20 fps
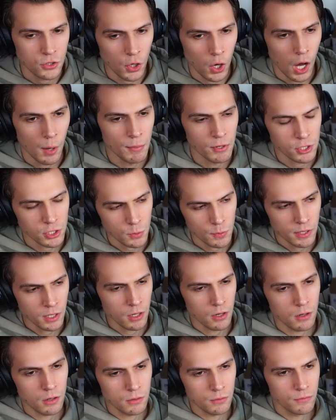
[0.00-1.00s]
So I'm
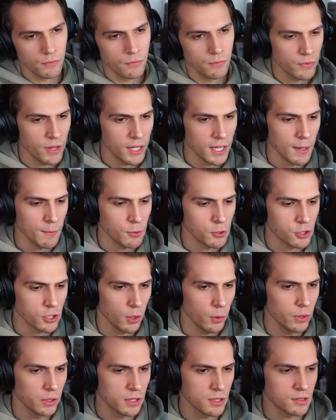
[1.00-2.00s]
assuming they keep
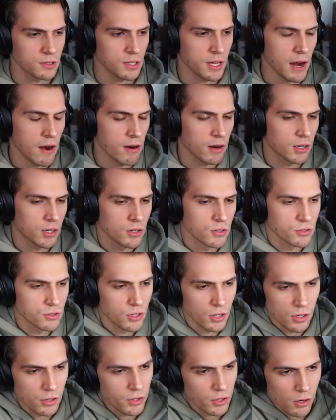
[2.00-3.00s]
showing these
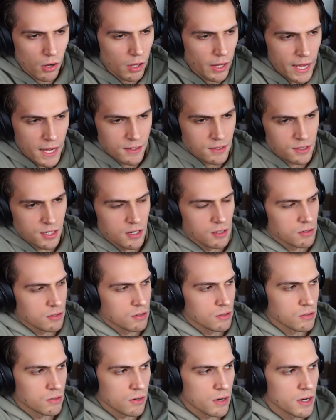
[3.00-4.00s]
characters. They're all
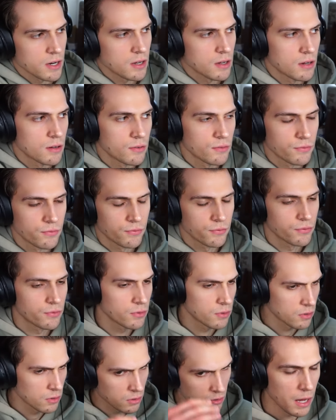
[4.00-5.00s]
ancestors, right? Of
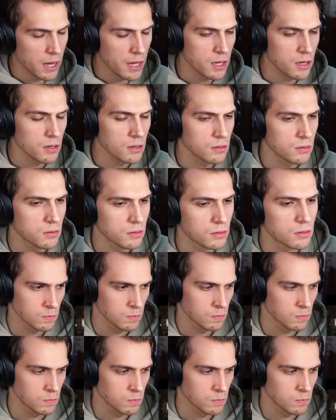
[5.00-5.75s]
Maya.